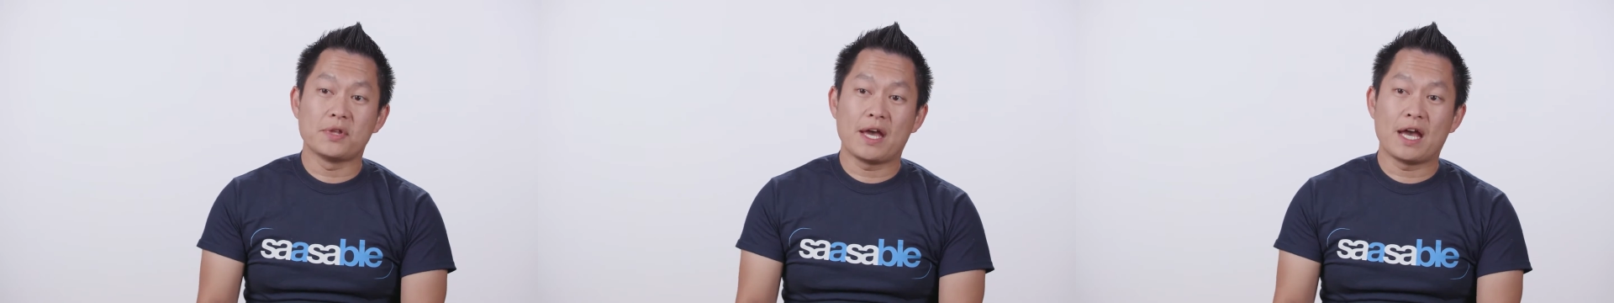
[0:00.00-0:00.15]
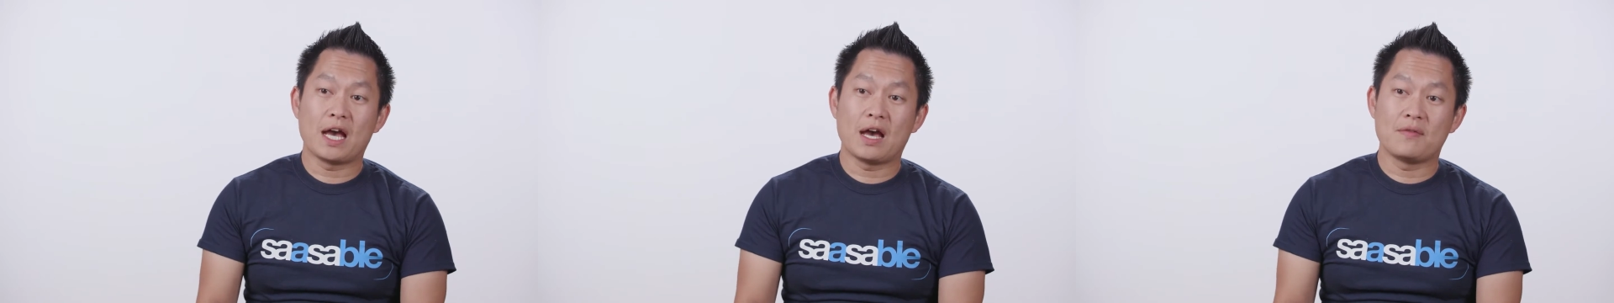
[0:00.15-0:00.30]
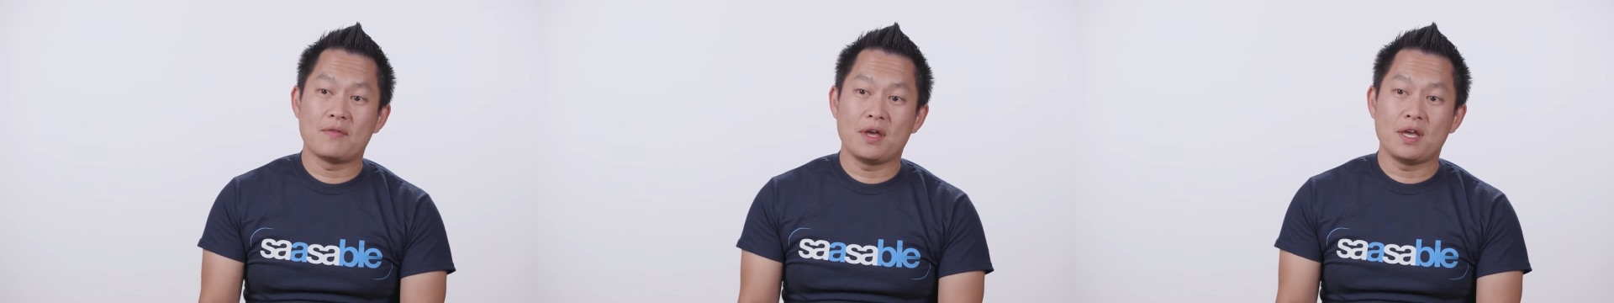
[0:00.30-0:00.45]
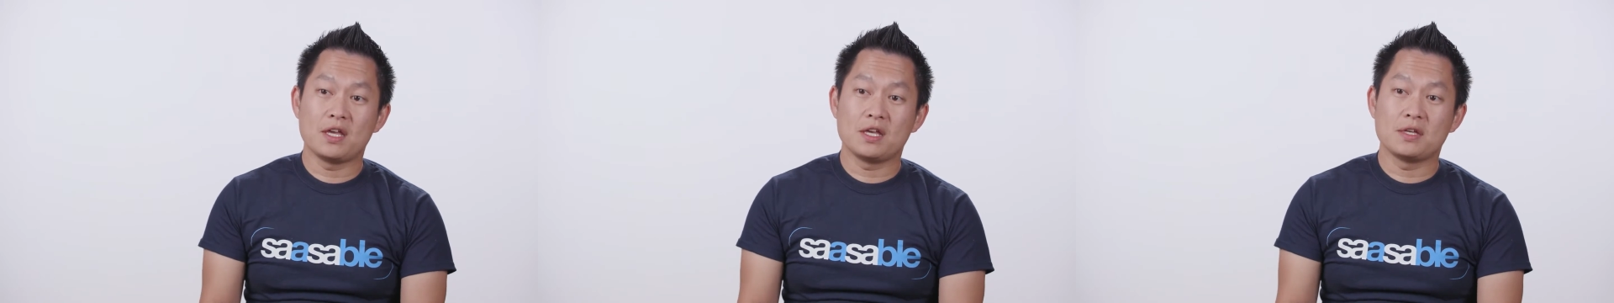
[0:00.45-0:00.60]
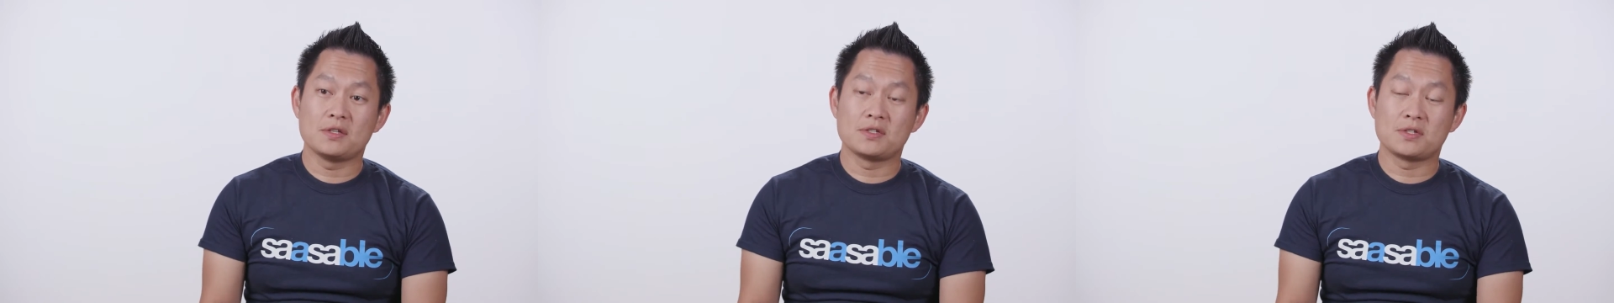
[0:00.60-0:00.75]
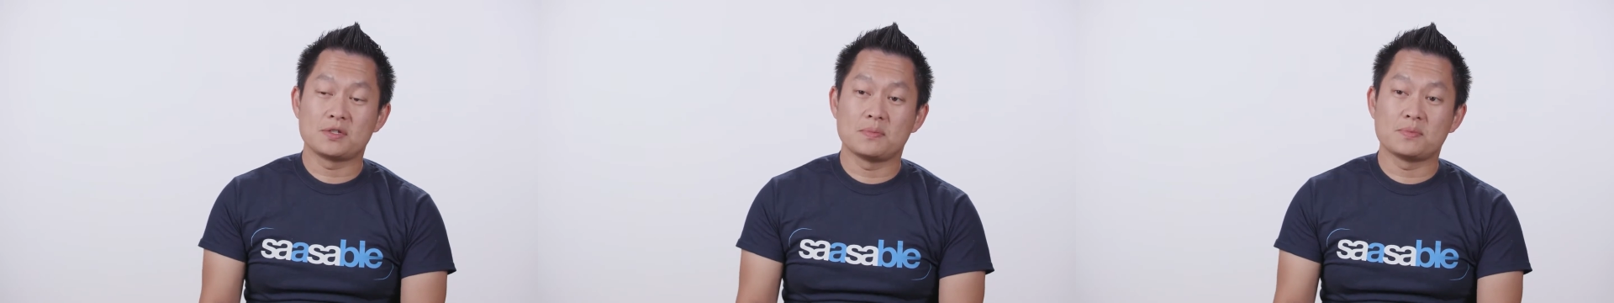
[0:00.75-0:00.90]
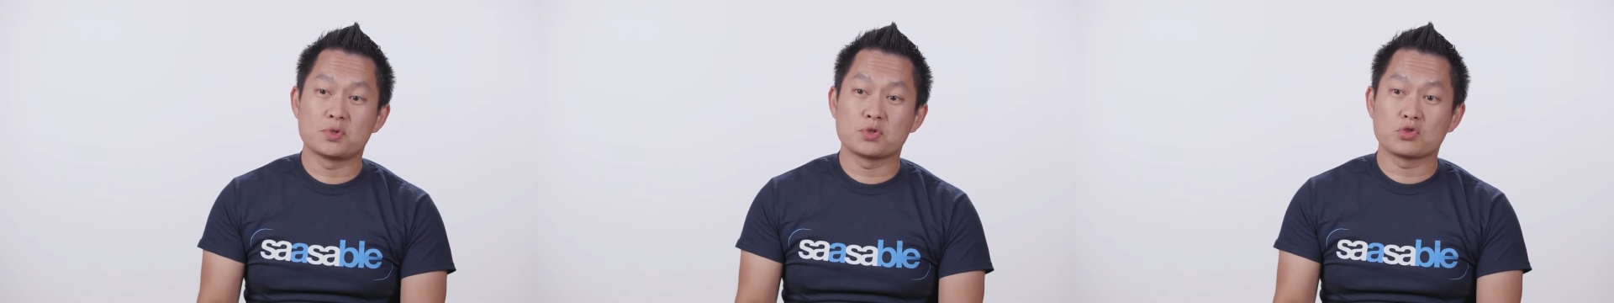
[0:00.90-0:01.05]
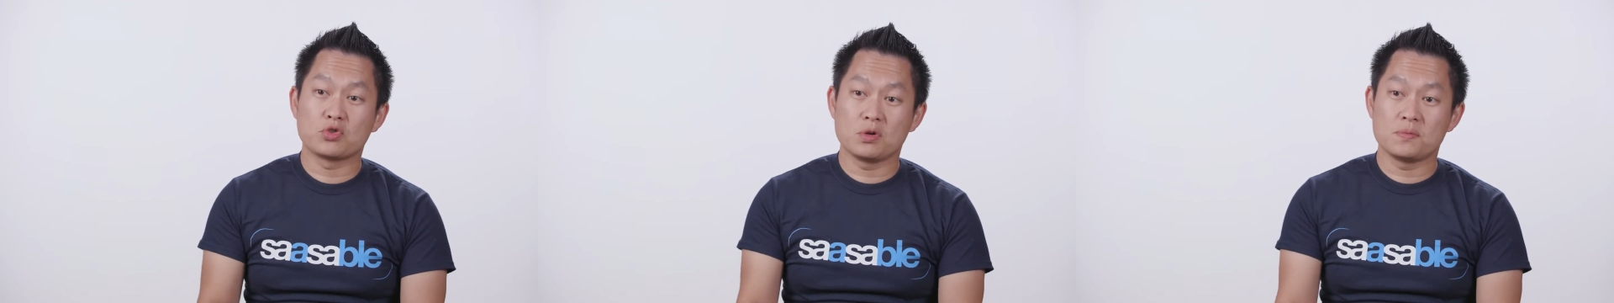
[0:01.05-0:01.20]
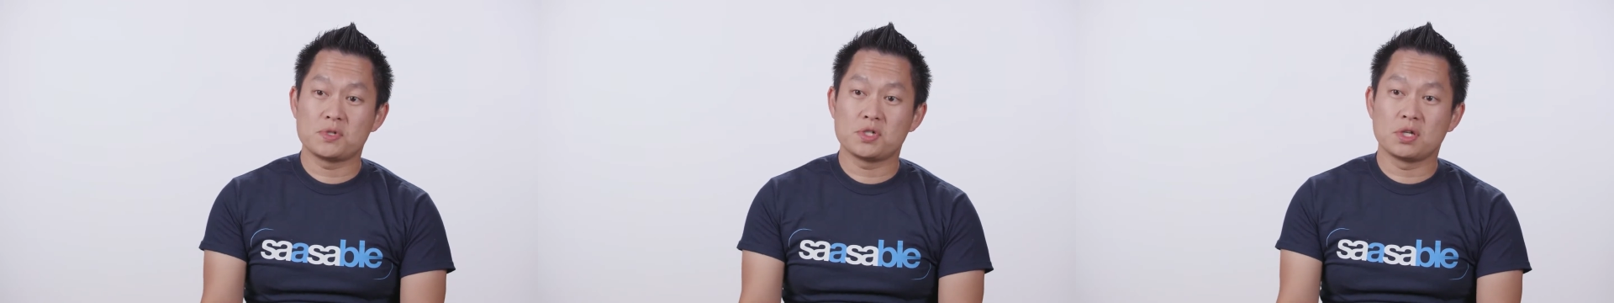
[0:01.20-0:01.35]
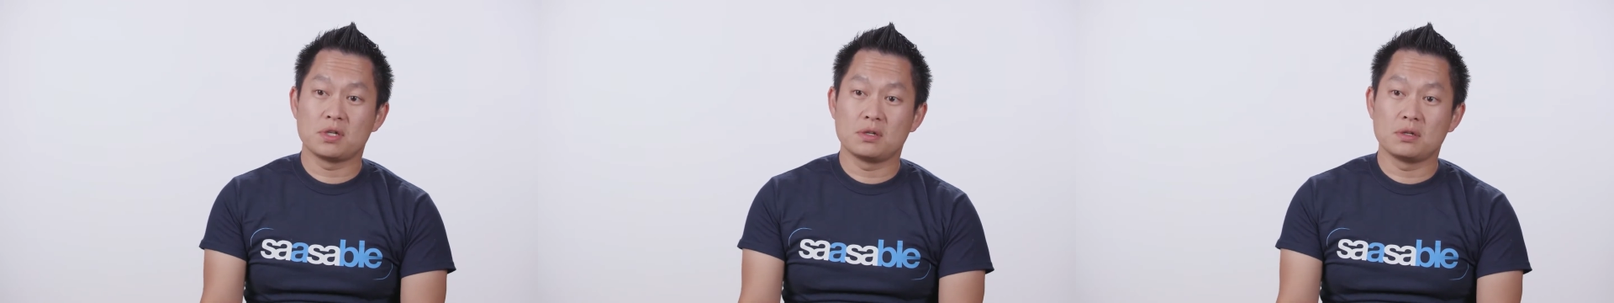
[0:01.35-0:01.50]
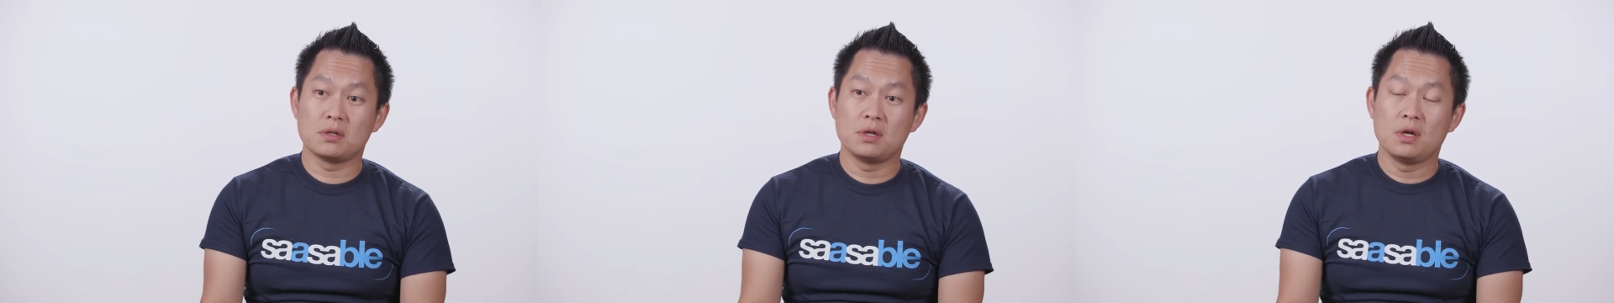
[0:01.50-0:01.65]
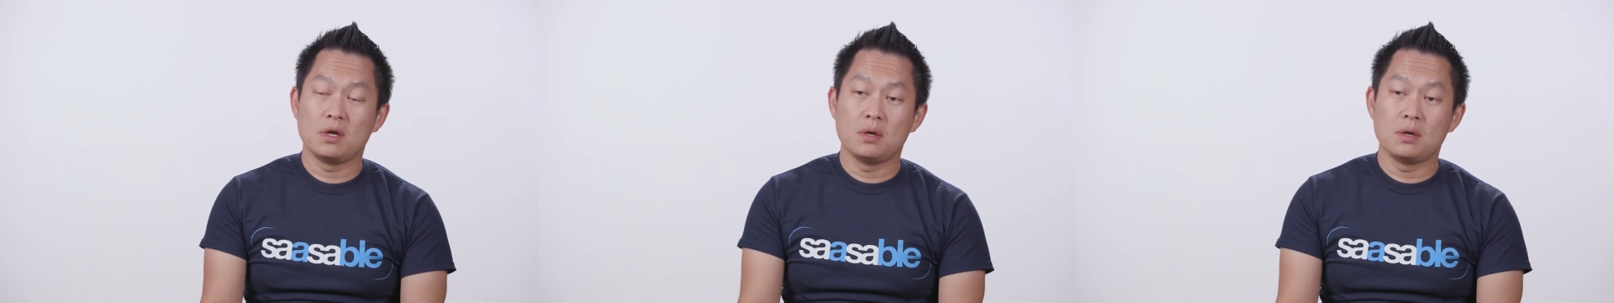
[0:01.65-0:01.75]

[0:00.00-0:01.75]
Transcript: have a subscription